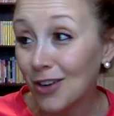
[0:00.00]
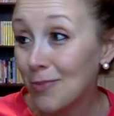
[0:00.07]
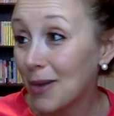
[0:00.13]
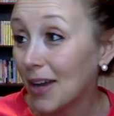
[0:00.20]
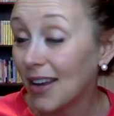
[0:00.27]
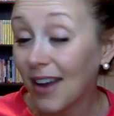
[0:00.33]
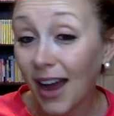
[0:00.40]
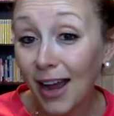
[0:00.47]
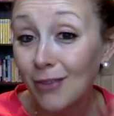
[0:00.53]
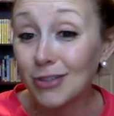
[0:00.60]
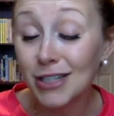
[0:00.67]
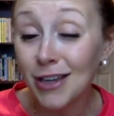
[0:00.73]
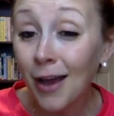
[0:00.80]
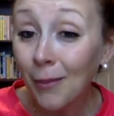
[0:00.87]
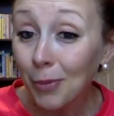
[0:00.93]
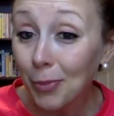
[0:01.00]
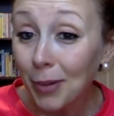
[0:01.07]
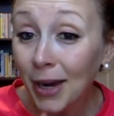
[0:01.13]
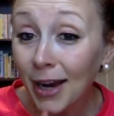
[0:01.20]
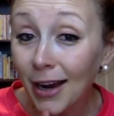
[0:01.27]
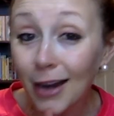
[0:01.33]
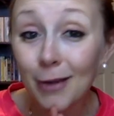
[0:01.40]
but I was not
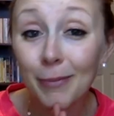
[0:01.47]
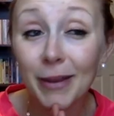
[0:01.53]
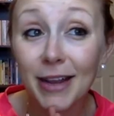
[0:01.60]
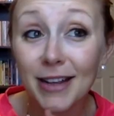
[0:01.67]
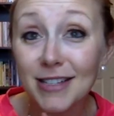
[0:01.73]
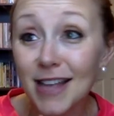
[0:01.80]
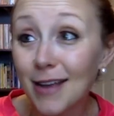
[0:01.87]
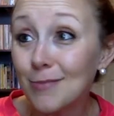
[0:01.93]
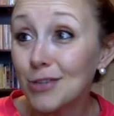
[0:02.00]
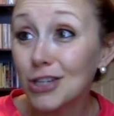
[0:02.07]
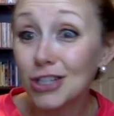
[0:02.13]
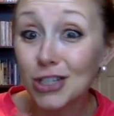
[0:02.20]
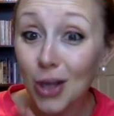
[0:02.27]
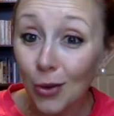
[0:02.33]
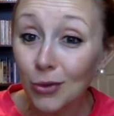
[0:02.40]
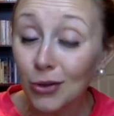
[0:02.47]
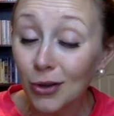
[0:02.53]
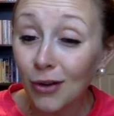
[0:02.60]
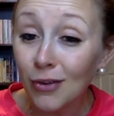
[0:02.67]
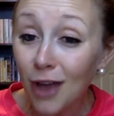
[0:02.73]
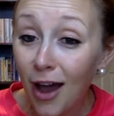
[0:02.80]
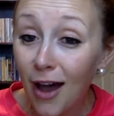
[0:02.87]
prepared because I'm just so
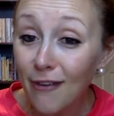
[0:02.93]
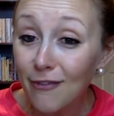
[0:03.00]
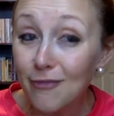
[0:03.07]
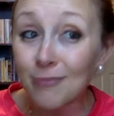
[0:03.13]
thrown off